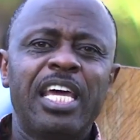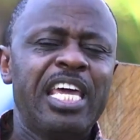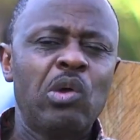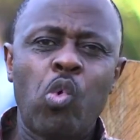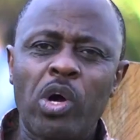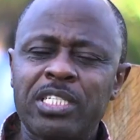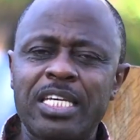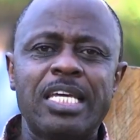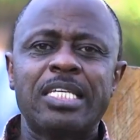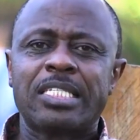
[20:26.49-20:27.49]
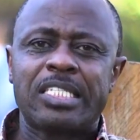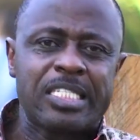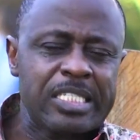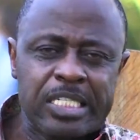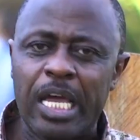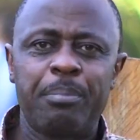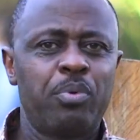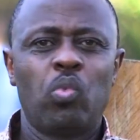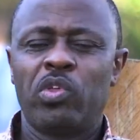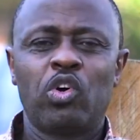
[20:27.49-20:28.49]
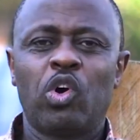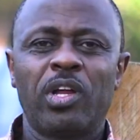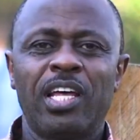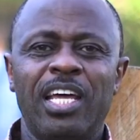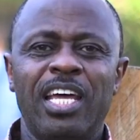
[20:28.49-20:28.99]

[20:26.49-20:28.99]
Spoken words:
He walked in step with God.